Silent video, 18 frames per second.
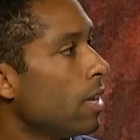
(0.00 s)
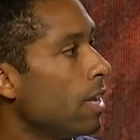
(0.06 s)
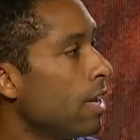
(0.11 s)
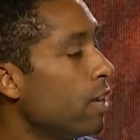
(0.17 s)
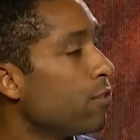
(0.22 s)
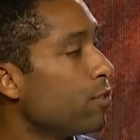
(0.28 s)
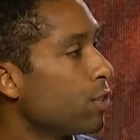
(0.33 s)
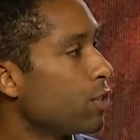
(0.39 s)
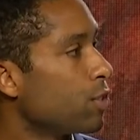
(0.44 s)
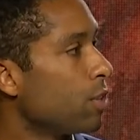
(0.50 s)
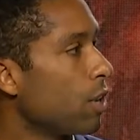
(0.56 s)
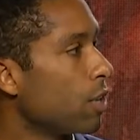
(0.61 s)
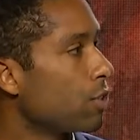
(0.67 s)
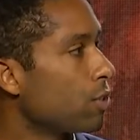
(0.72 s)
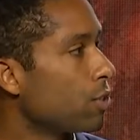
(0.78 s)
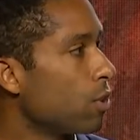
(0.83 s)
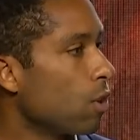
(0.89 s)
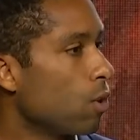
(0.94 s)

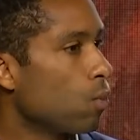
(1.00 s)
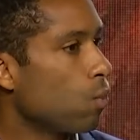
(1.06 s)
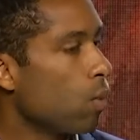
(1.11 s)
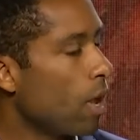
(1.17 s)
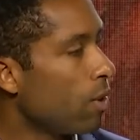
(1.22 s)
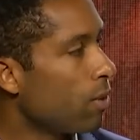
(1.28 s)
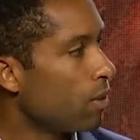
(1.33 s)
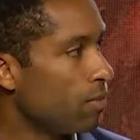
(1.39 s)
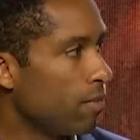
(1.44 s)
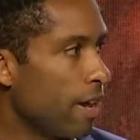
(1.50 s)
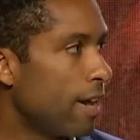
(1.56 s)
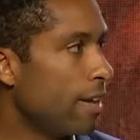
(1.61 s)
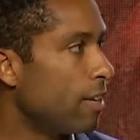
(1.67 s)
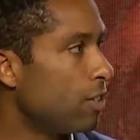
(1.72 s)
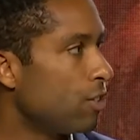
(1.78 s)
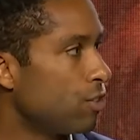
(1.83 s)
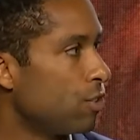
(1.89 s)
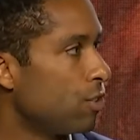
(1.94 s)
infrastructures are well
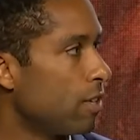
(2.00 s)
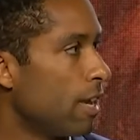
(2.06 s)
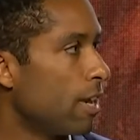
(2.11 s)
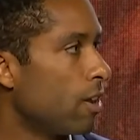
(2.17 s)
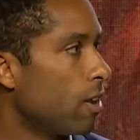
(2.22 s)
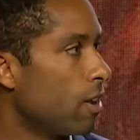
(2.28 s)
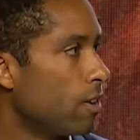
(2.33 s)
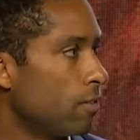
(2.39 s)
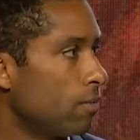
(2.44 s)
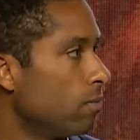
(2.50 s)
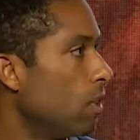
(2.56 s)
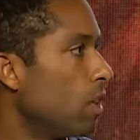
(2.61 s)
advantaged to take on